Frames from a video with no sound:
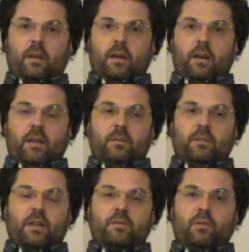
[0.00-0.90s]
And
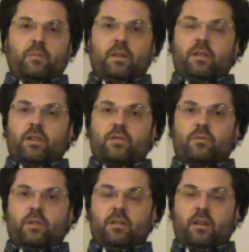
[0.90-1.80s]
that's what
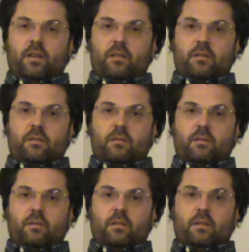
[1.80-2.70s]
meditation really does,
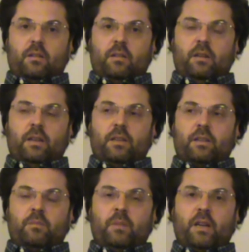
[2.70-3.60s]
is
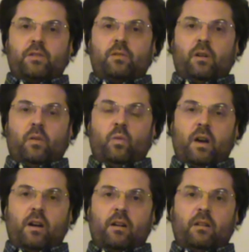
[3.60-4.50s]
it makes you
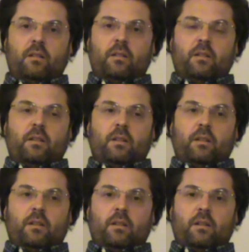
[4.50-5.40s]
aware
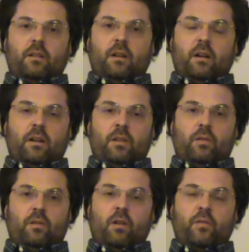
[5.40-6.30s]

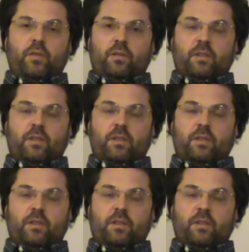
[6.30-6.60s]
of your